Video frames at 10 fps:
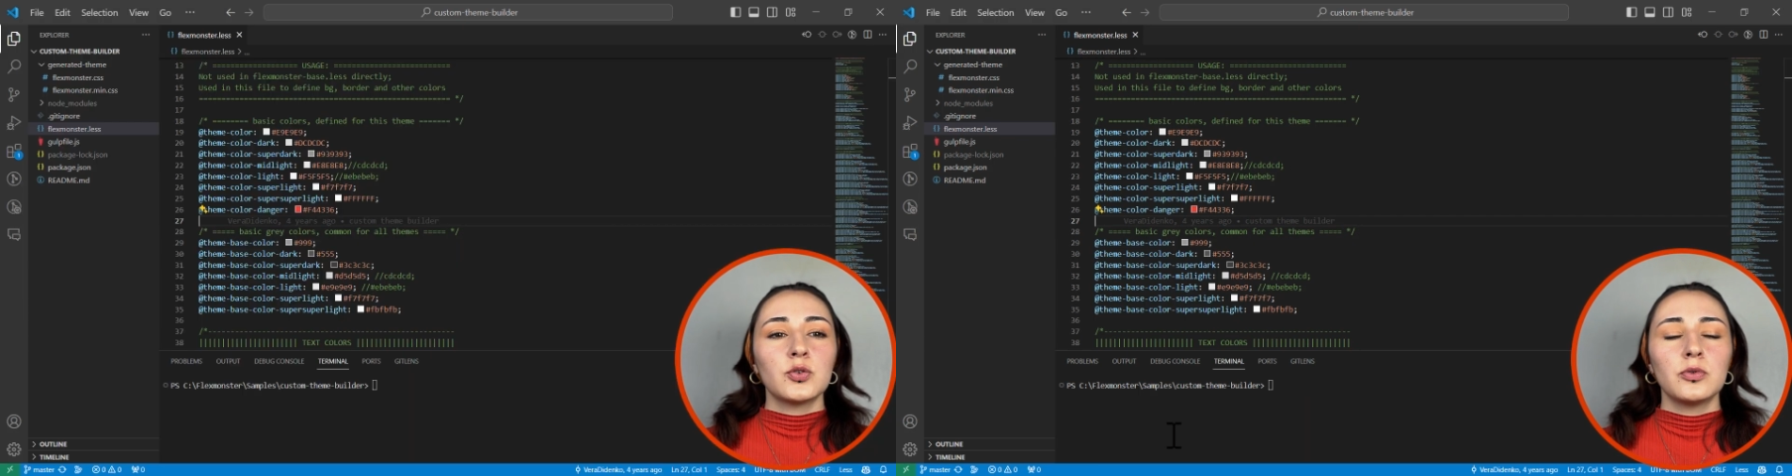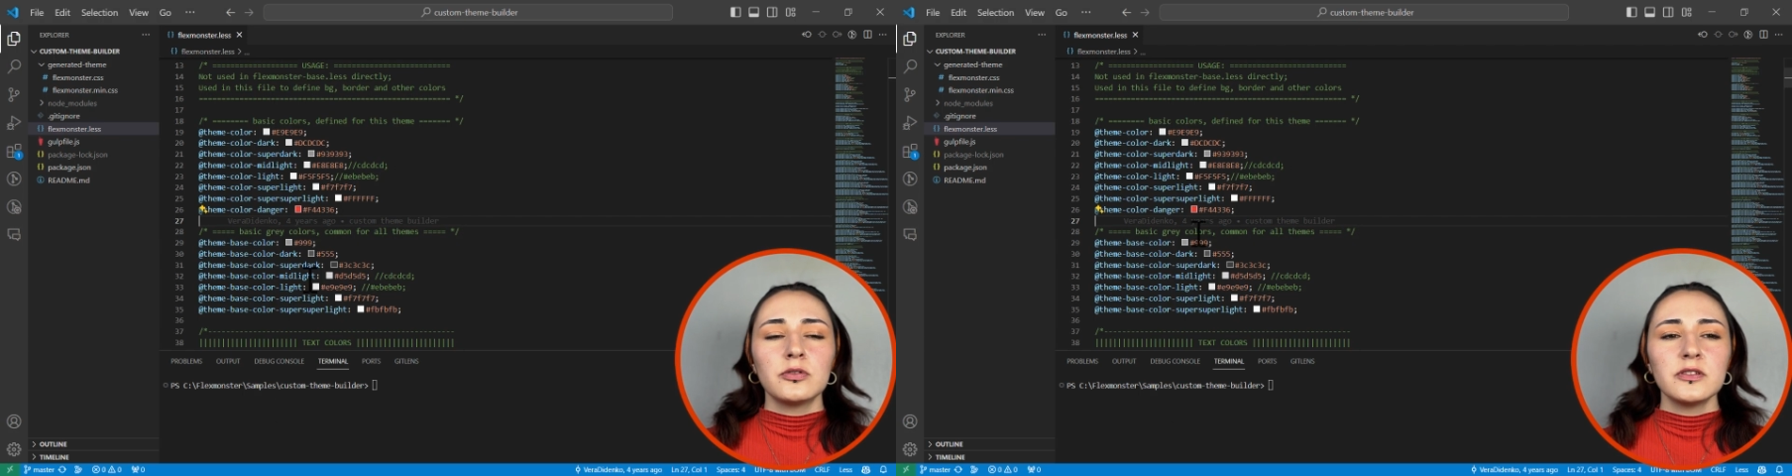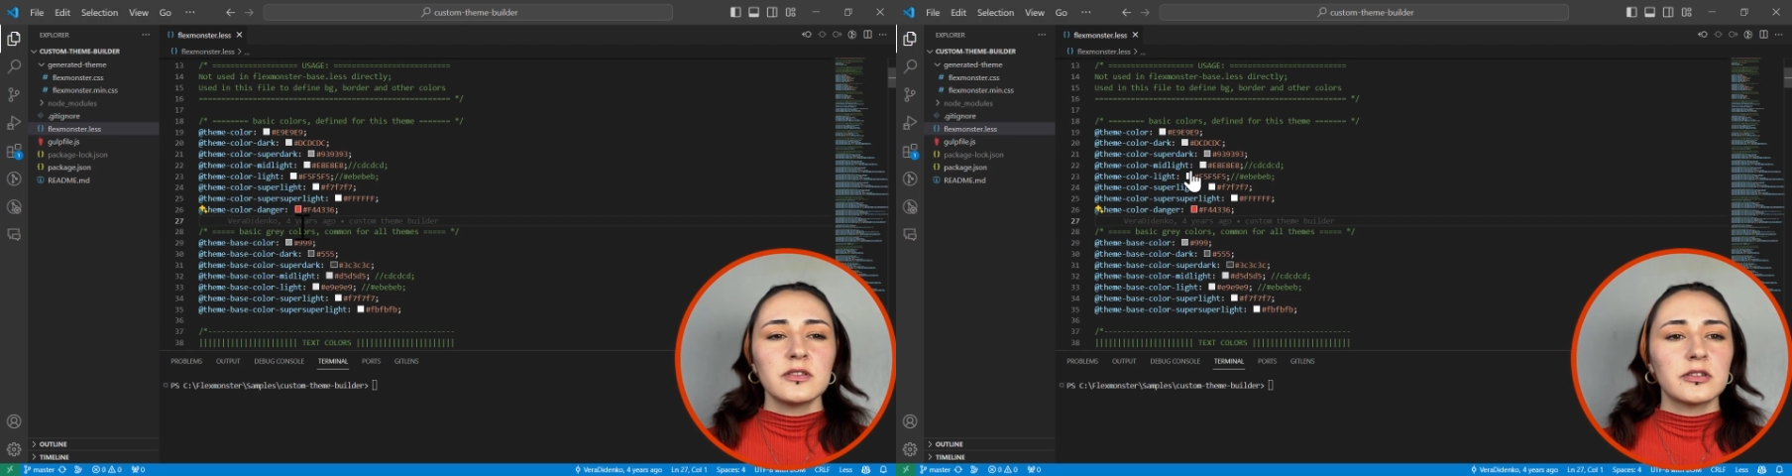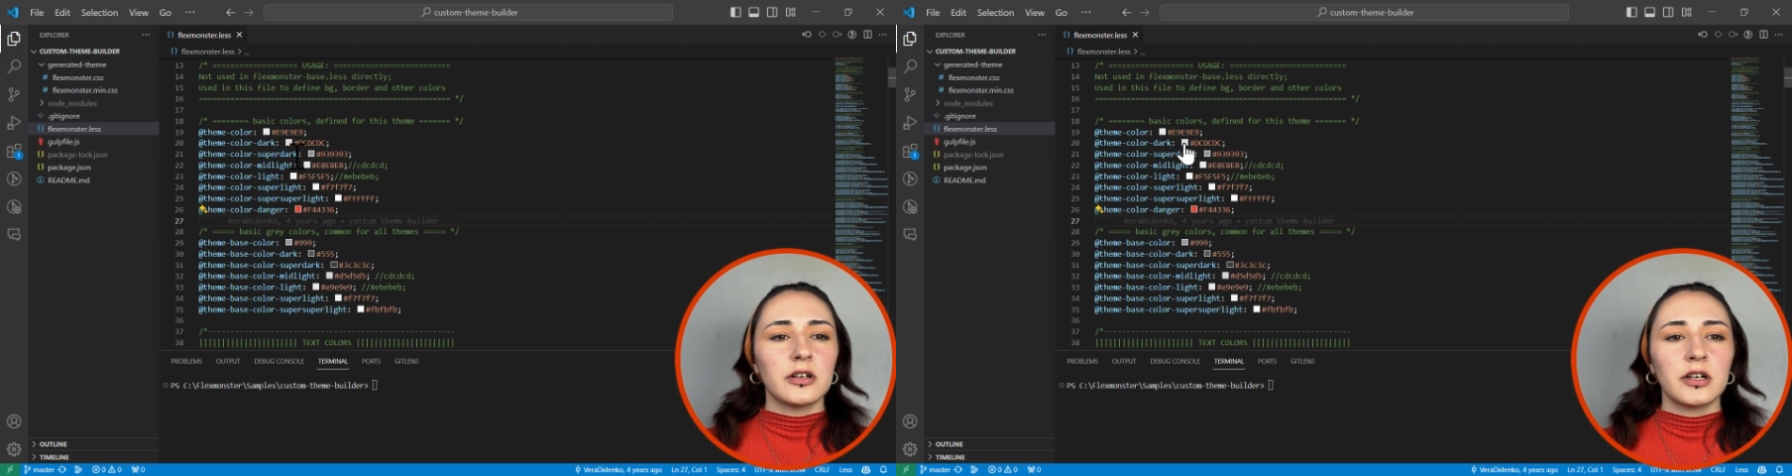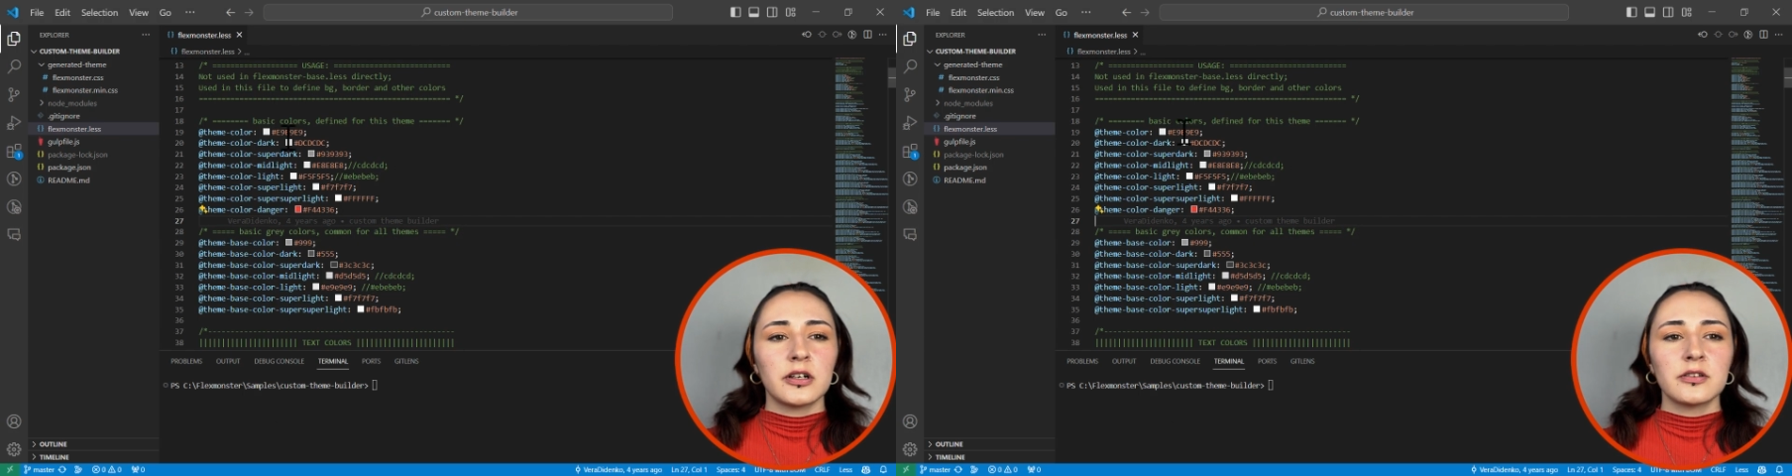we'll
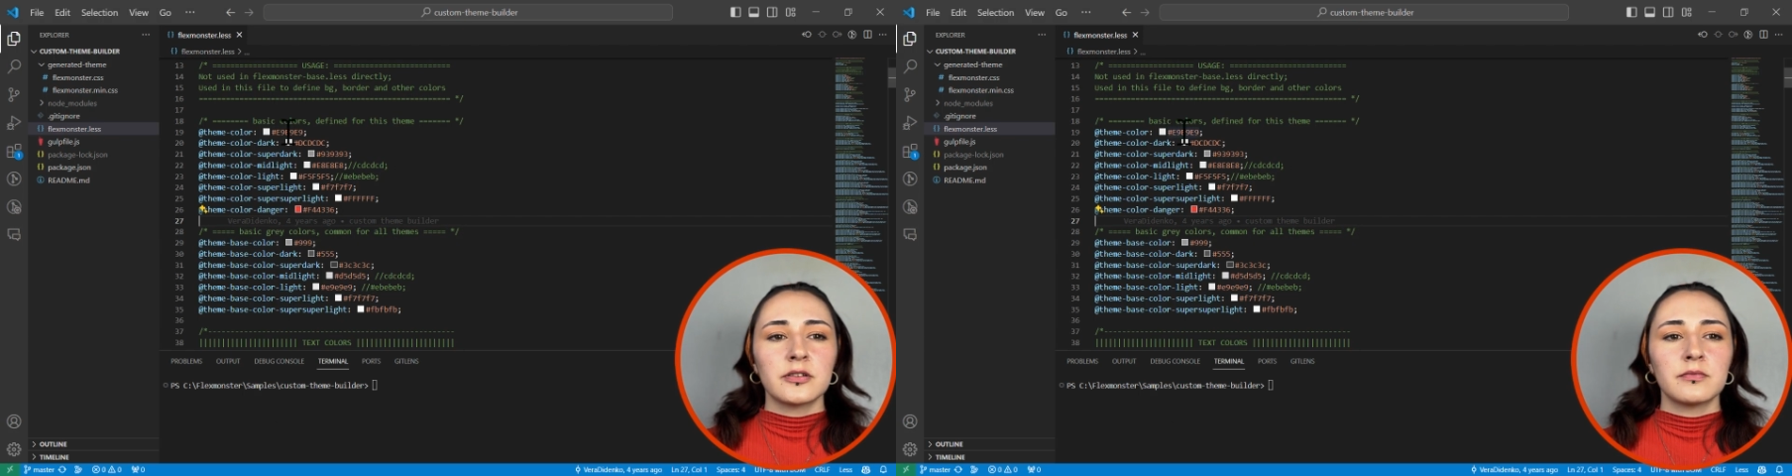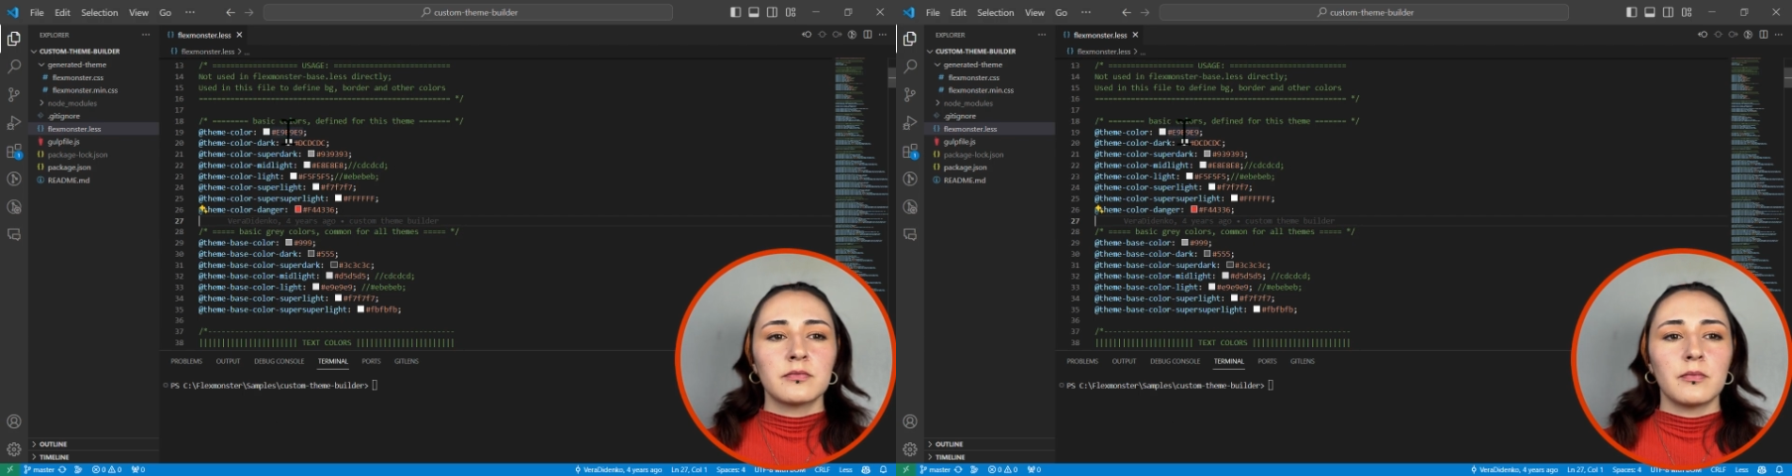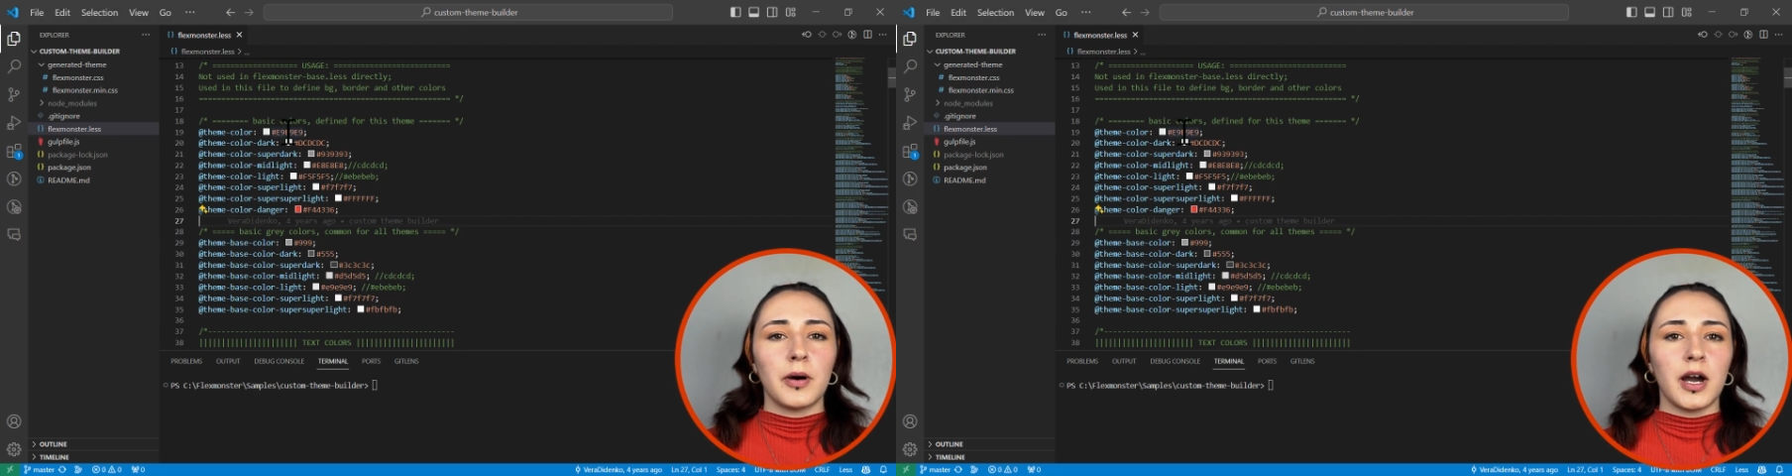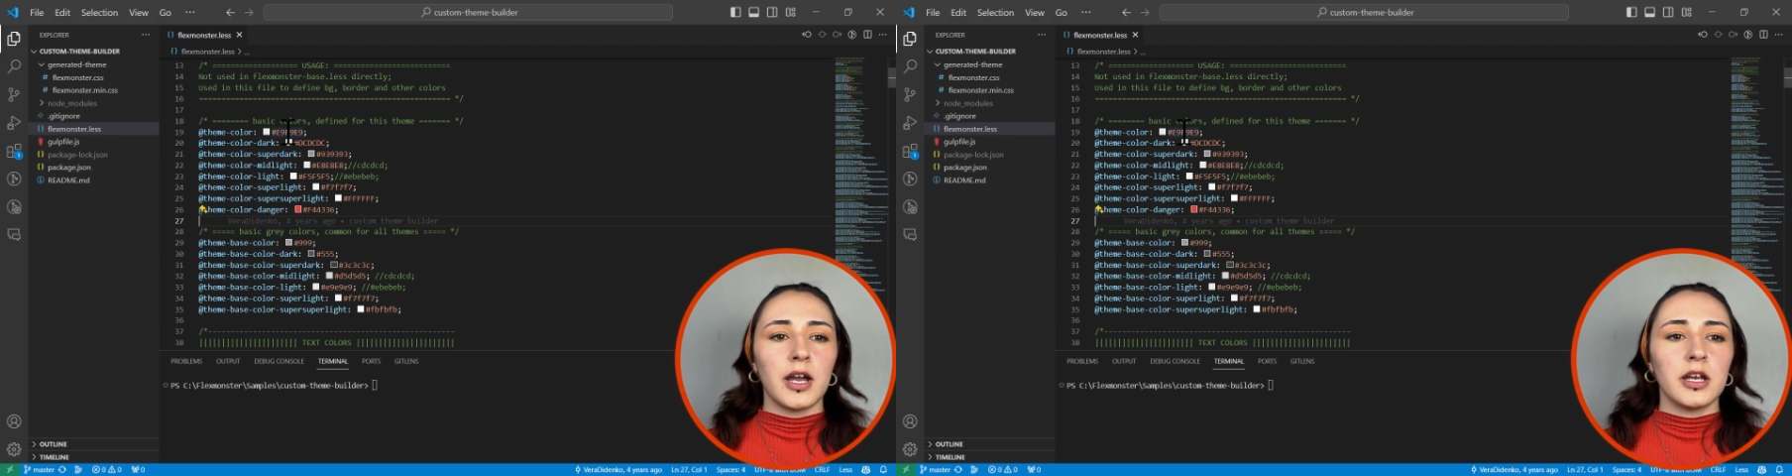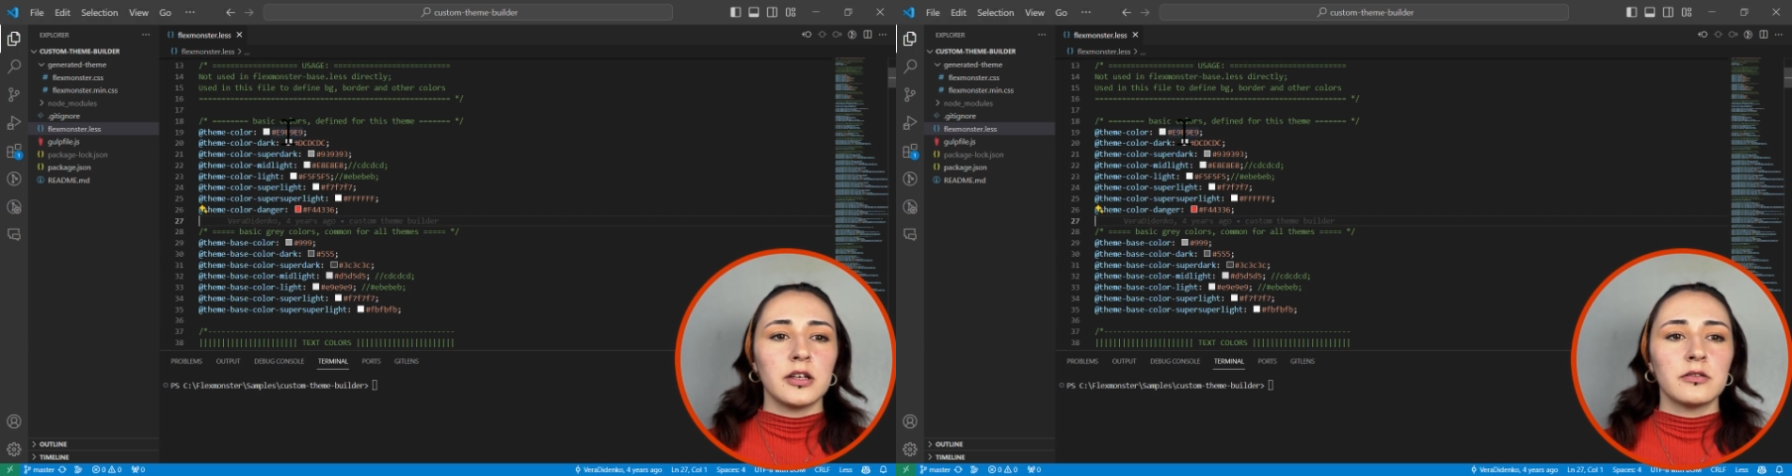start
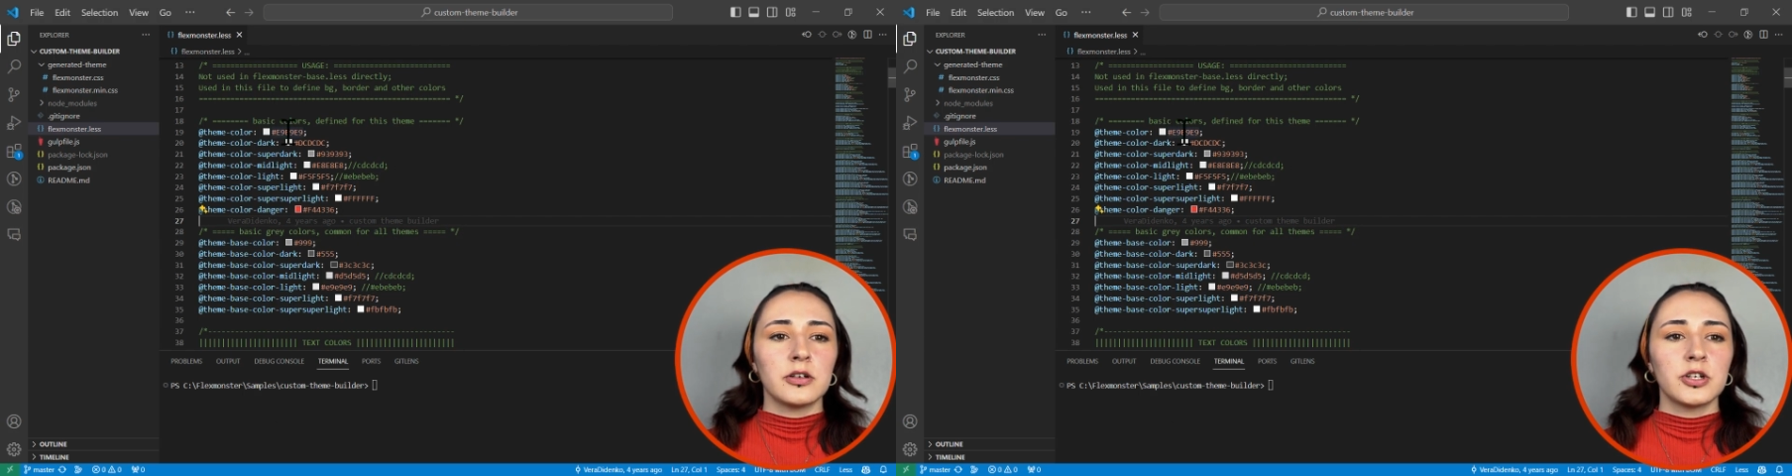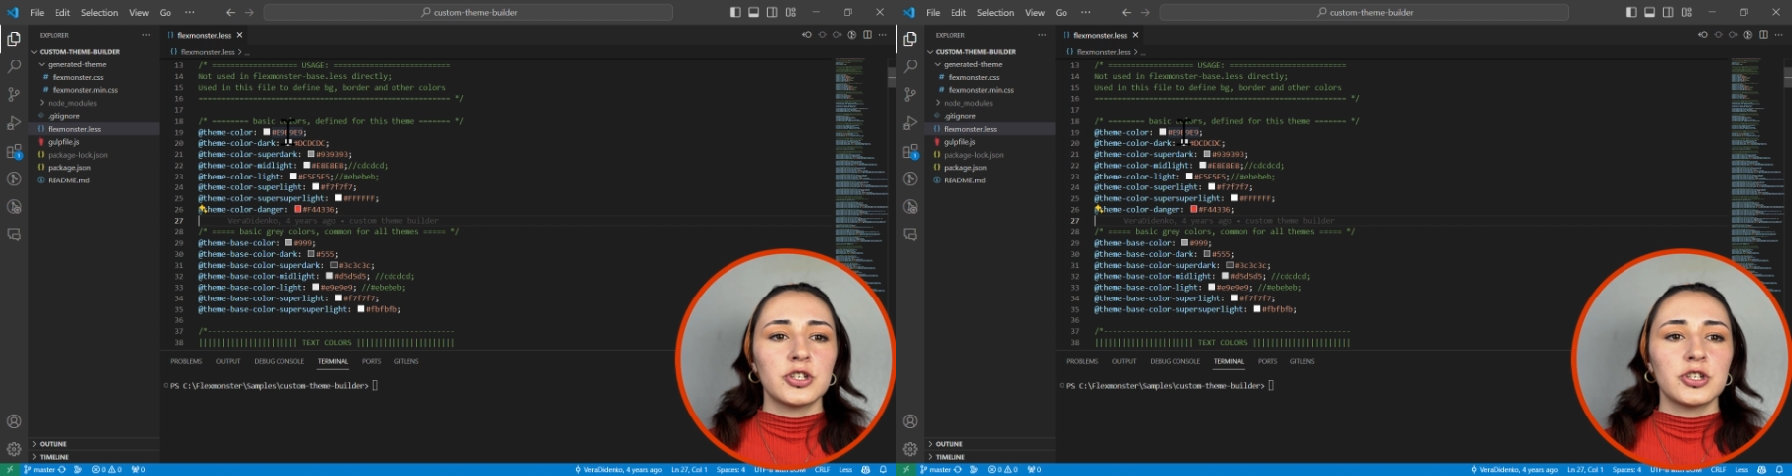by